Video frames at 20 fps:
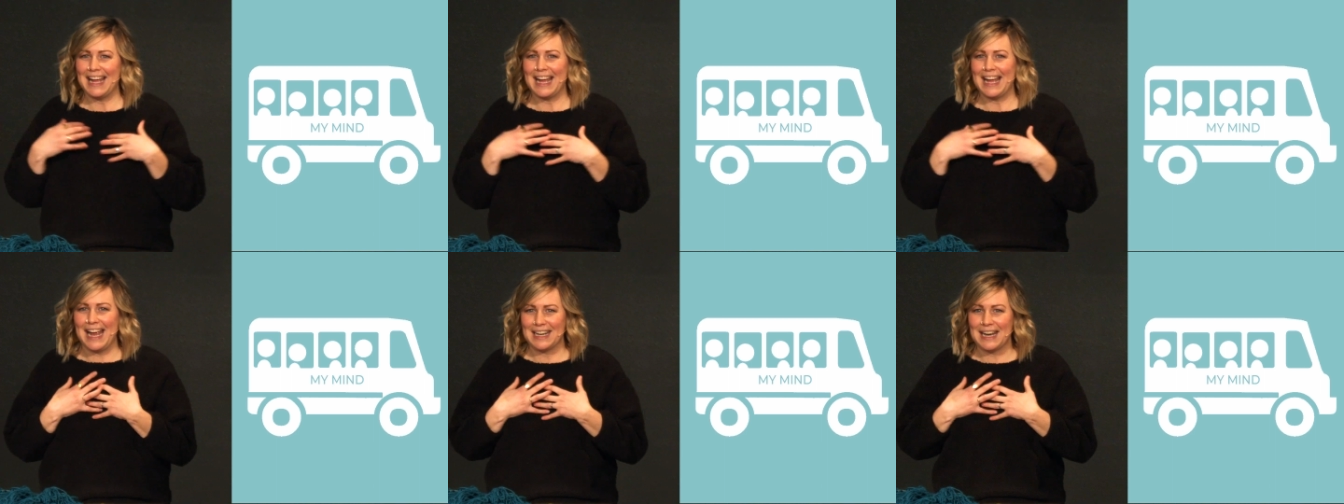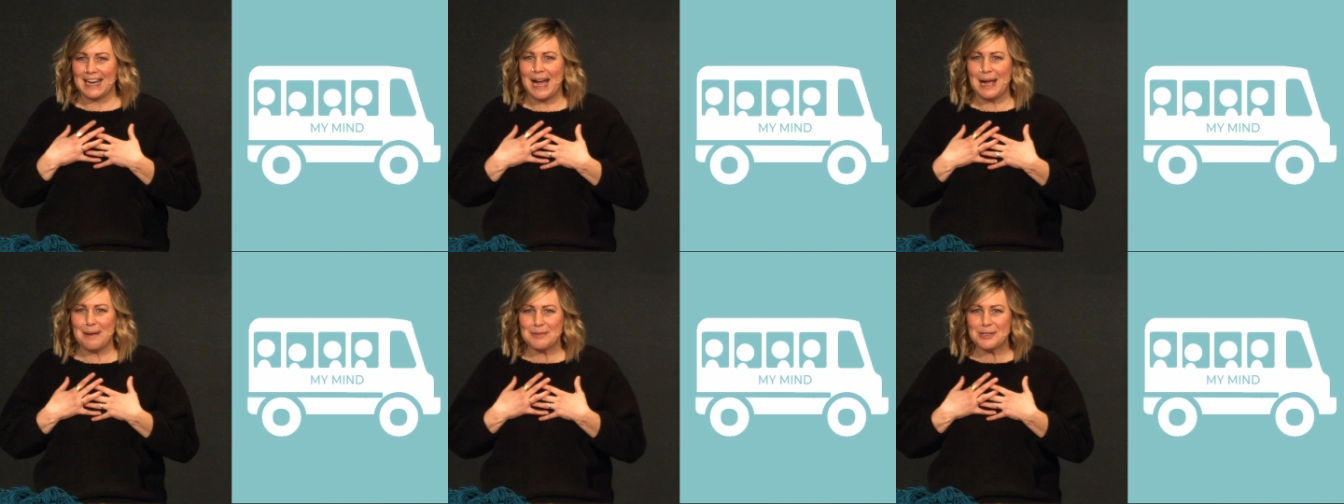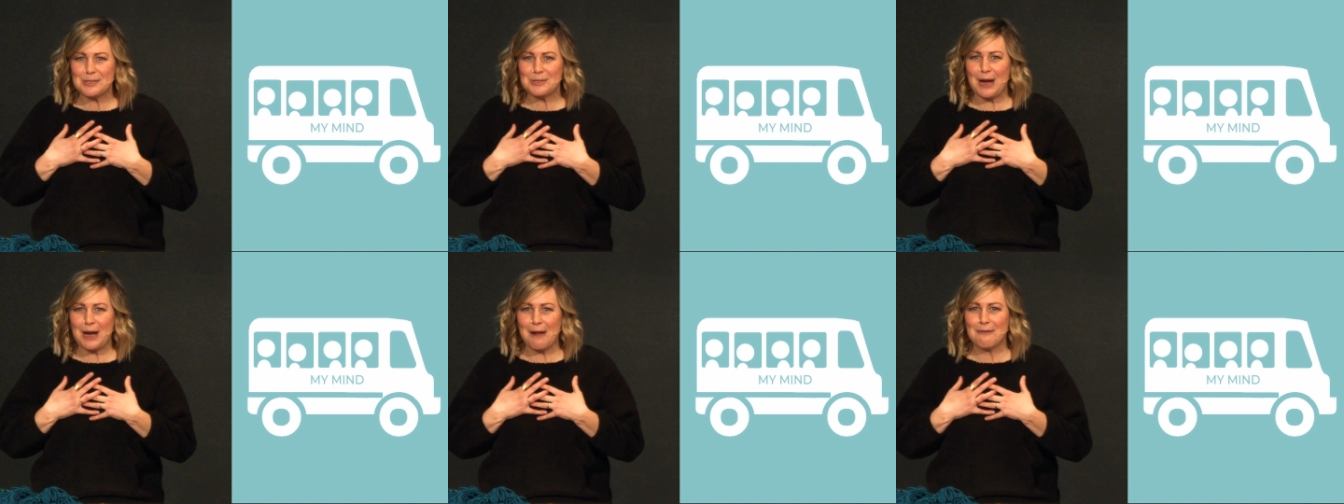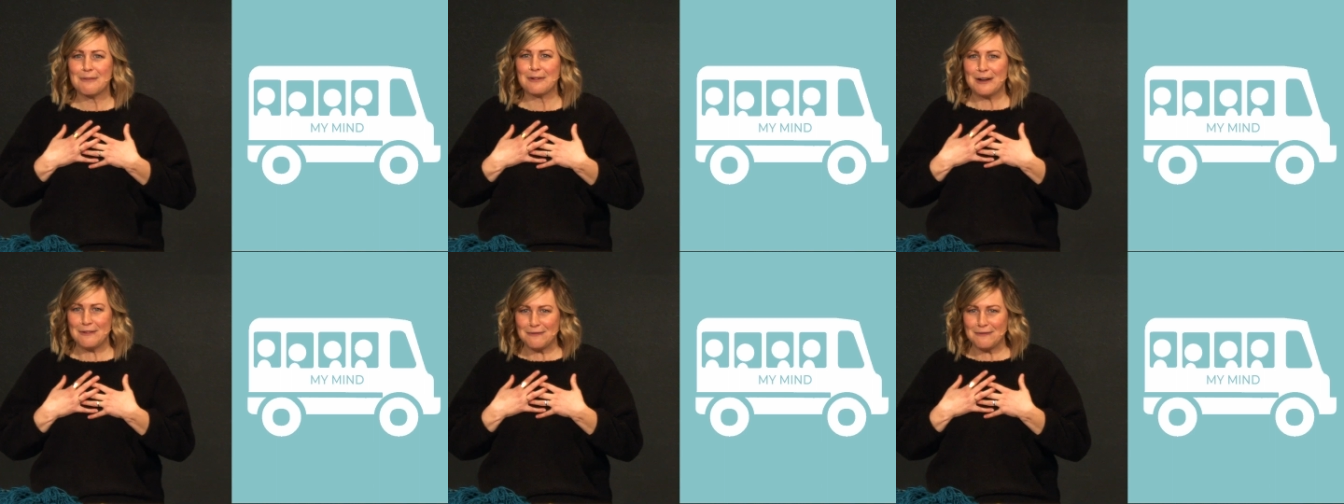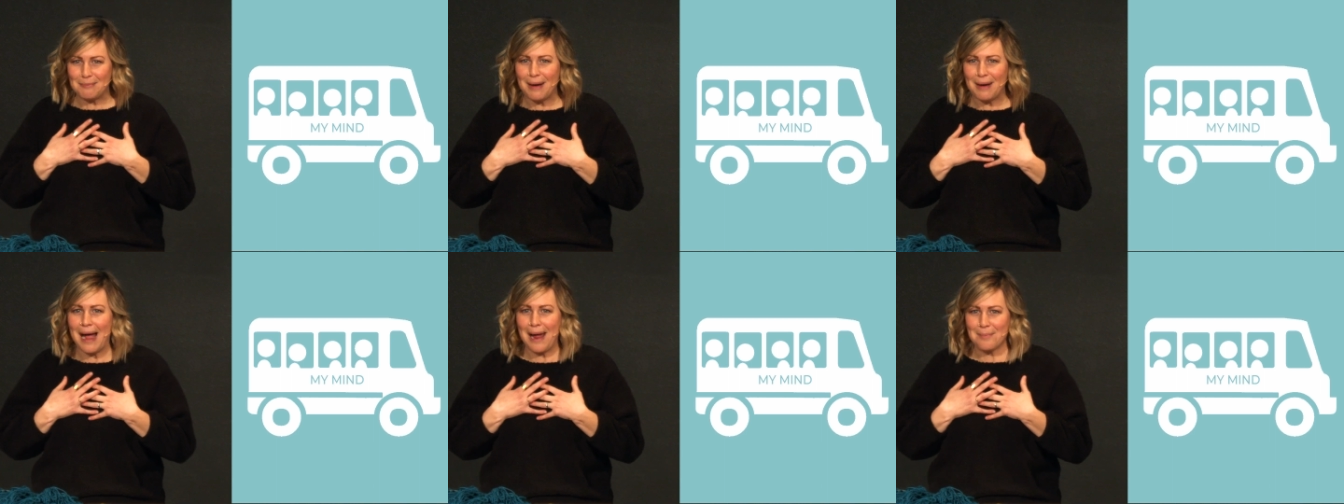and I'm the driver of
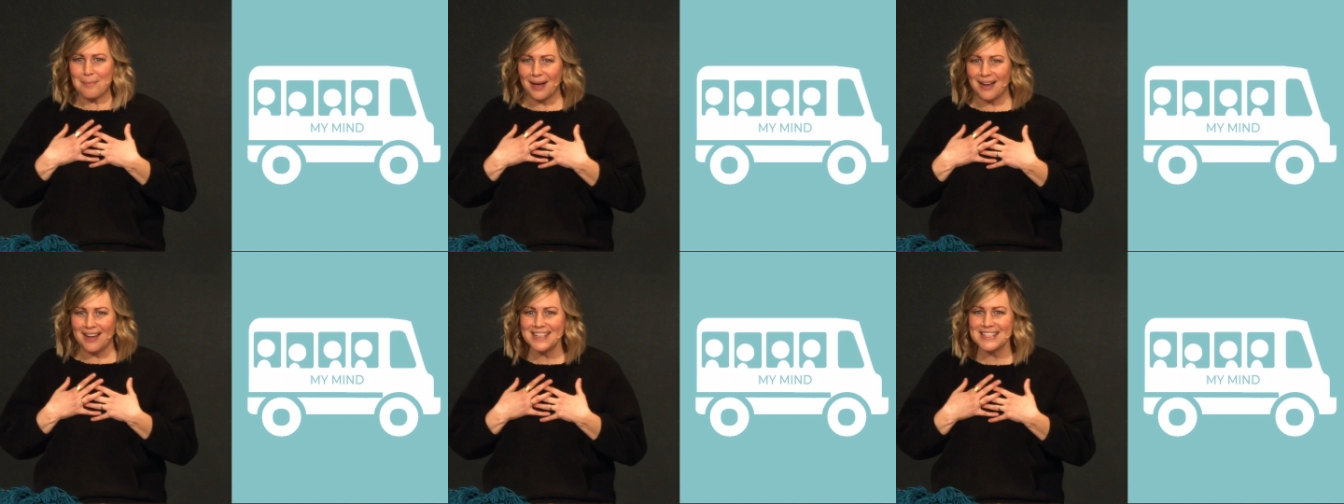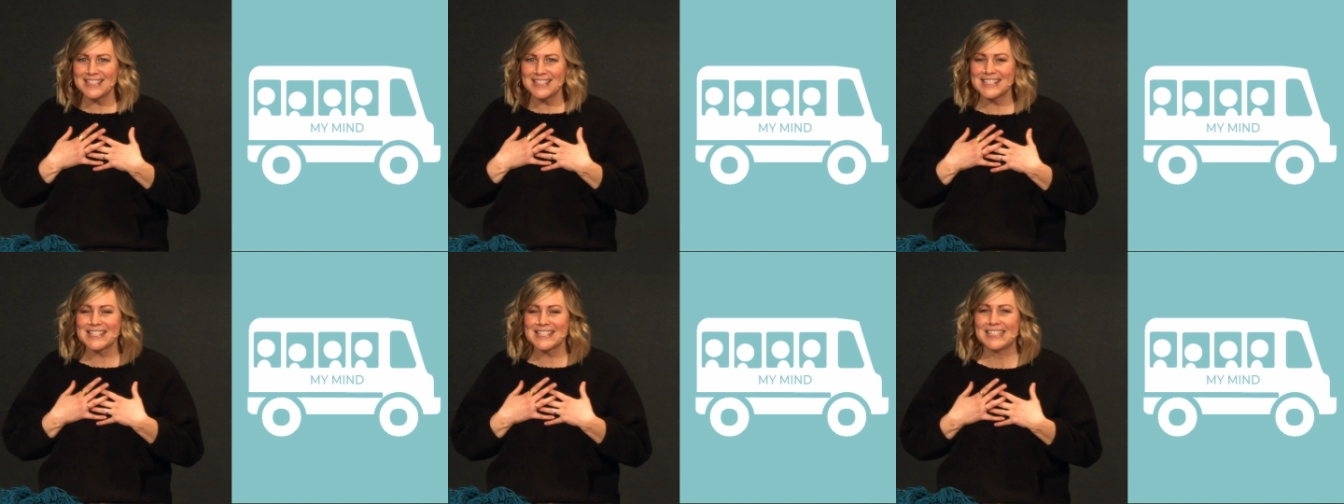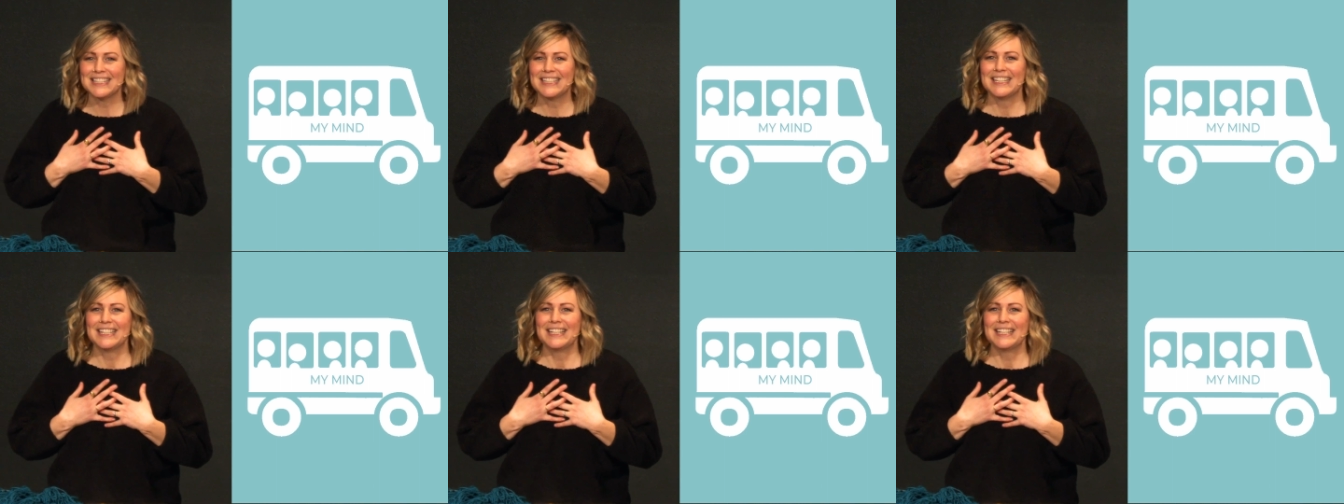my bus.